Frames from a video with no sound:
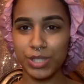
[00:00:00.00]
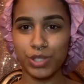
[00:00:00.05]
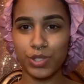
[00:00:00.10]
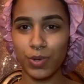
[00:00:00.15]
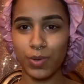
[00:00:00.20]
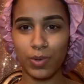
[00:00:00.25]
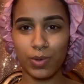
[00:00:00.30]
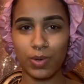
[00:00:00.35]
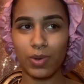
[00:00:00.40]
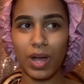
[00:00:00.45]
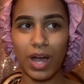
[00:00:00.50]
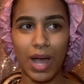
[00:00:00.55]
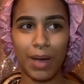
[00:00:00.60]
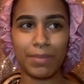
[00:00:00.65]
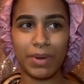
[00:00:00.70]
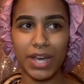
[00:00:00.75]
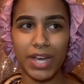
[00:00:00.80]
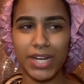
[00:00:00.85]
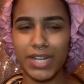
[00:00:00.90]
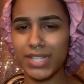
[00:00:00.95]
so
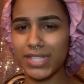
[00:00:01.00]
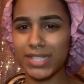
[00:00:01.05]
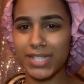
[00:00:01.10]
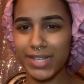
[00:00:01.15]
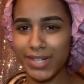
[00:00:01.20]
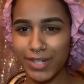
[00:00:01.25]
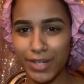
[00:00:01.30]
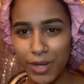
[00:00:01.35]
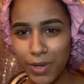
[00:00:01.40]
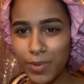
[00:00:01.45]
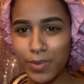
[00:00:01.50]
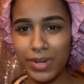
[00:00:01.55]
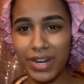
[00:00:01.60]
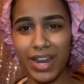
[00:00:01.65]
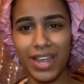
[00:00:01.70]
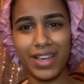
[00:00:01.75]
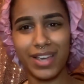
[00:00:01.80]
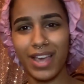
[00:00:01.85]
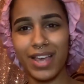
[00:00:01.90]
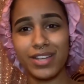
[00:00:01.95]
I'm not gonna say no.
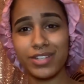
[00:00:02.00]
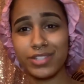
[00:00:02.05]
Like, ain't